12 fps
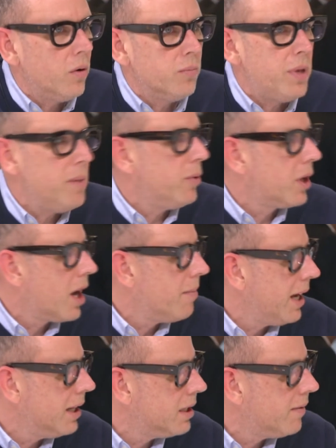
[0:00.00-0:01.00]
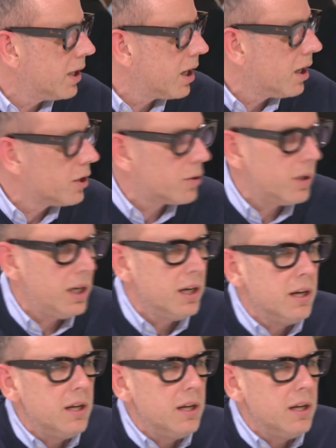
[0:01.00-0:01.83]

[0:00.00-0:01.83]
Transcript: people coming into the country,